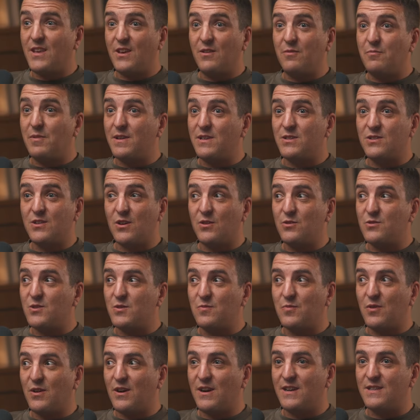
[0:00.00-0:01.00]
You'd be so
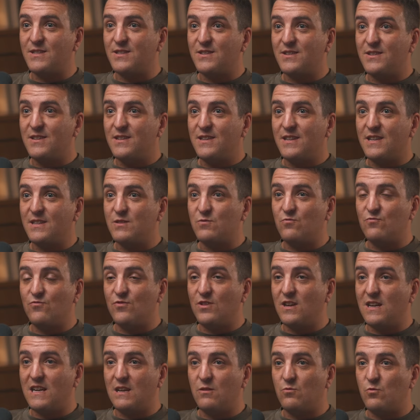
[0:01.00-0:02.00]
surprised. It's
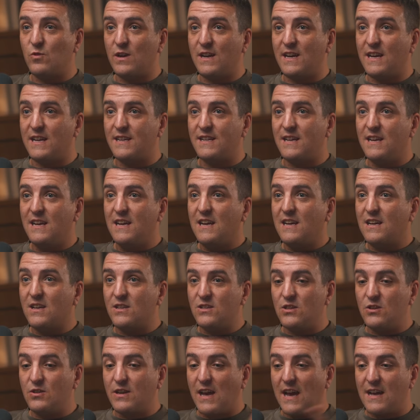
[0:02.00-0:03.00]
really weird
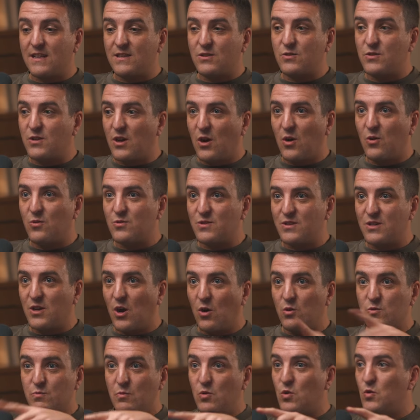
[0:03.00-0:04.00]
because you get to goals and
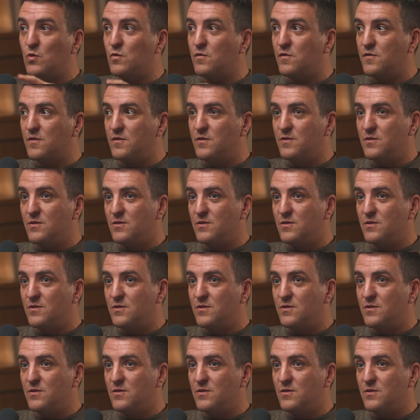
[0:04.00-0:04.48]
goals move.